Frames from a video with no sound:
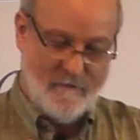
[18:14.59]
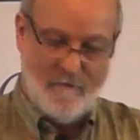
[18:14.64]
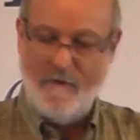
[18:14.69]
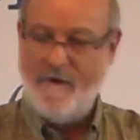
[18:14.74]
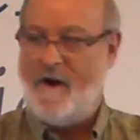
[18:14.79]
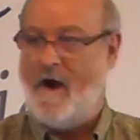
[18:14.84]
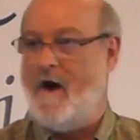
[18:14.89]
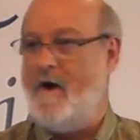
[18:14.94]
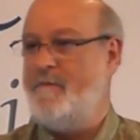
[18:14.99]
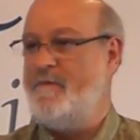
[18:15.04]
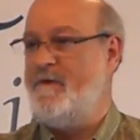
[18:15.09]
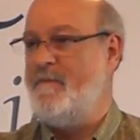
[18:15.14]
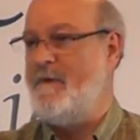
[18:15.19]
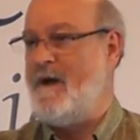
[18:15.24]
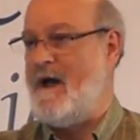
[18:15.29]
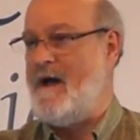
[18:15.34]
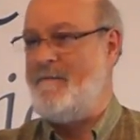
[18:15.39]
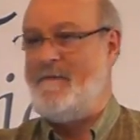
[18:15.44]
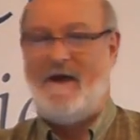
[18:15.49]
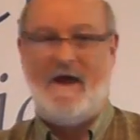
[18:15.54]
Went home to
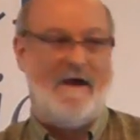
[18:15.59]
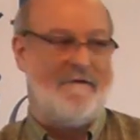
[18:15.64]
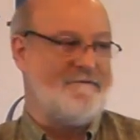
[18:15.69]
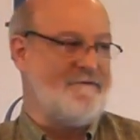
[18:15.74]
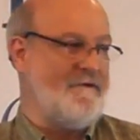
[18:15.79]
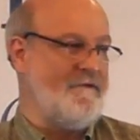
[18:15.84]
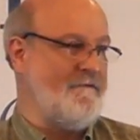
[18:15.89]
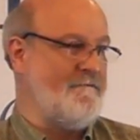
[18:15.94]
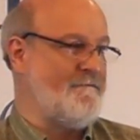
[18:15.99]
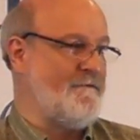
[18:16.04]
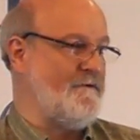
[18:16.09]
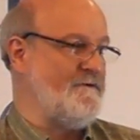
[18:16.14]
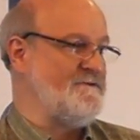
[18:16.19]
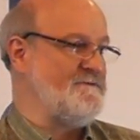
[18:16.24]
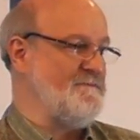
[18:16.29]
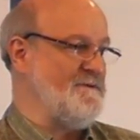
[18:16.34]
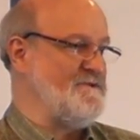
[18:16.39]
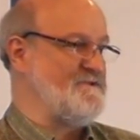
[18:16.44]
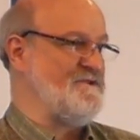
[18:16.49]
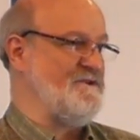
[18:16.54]
mama after the
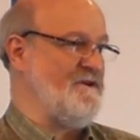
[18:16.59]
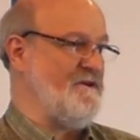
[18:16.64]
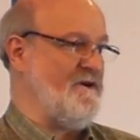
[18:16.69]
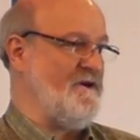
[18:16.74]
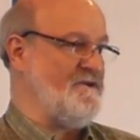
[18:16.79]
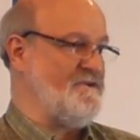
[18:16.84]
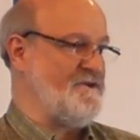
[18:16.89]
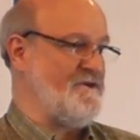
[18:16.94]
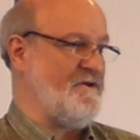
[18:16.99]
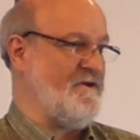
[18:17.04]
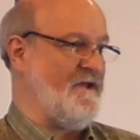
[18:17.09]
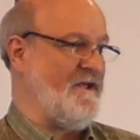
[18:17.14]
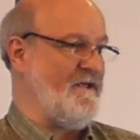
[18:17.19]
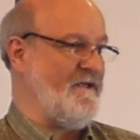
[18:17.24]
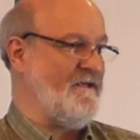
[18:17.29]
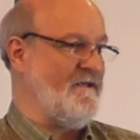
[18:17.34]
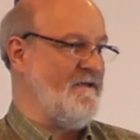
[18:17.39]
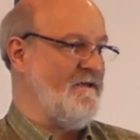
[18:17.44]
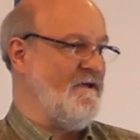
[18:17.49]
first missionary journey.